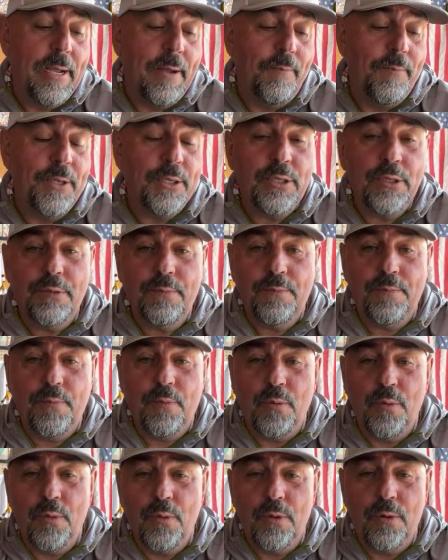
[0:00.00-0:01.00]
This is
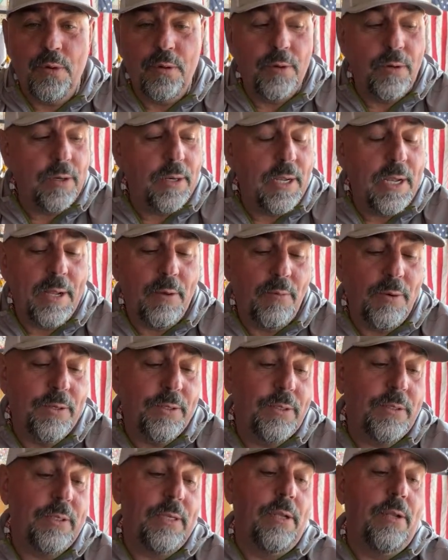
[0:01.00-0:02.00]
for, what is
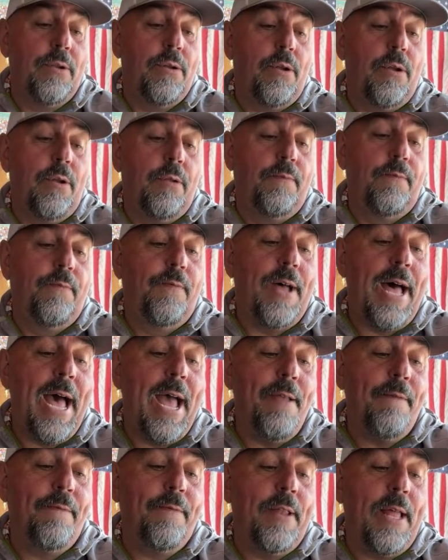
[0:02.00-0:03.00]
this thing called?
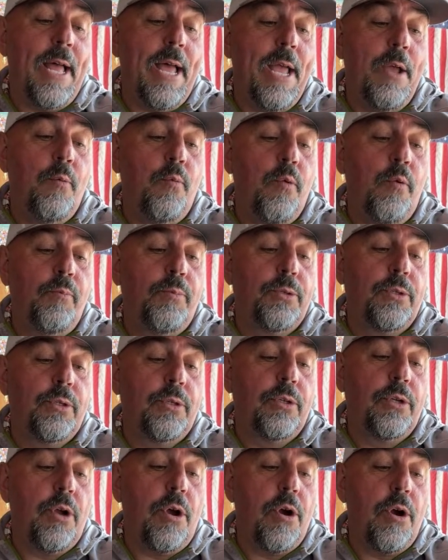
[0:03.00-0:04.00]
ViFly Whoop
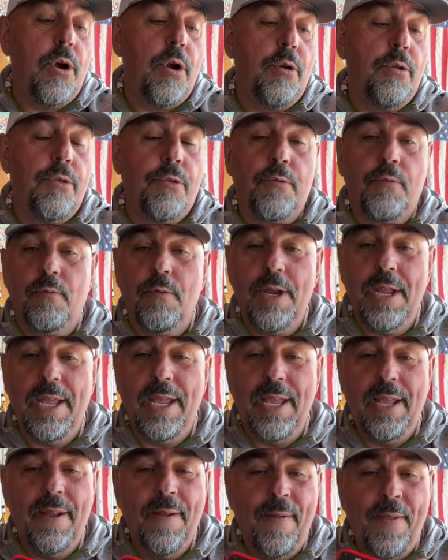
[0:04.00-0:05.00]
Star
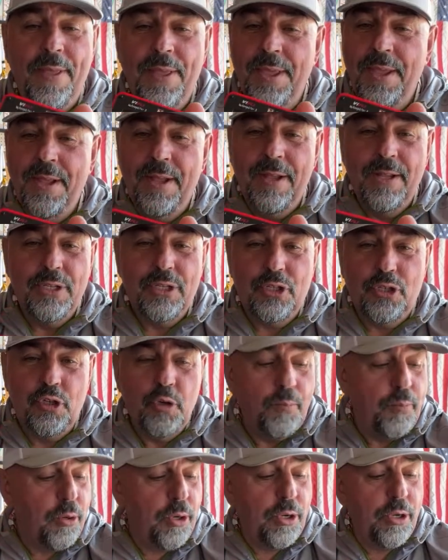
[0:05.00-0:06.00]
3.
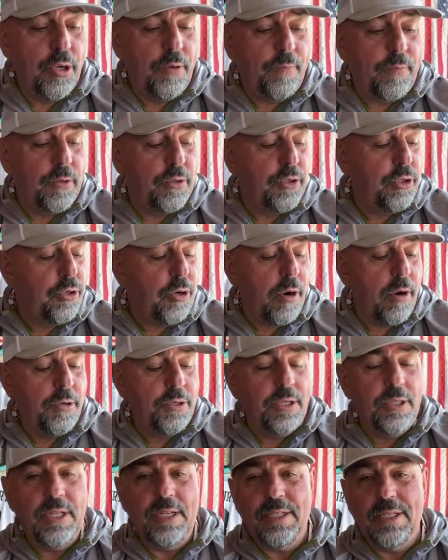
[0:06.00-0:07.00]
Super good for
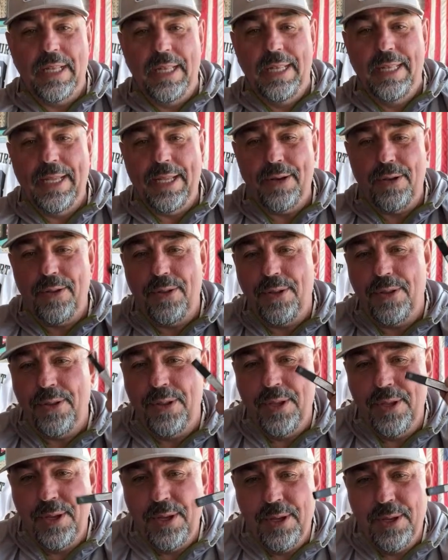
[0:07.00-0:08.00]
charging these
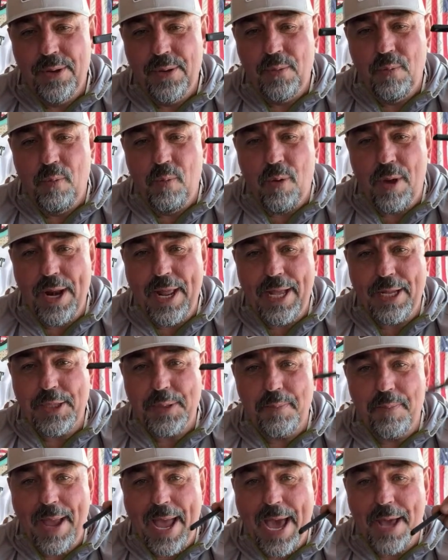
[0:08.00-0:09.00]
little 1S
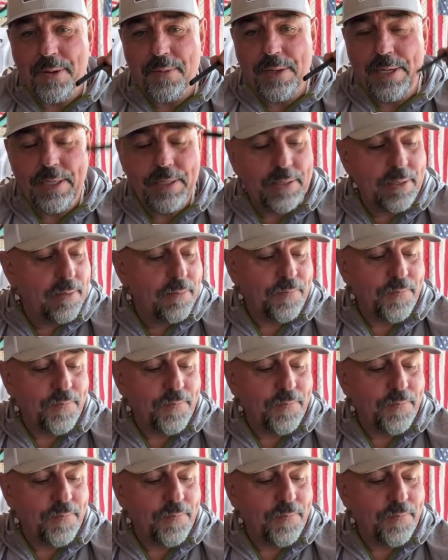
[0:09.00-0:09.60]
batteries.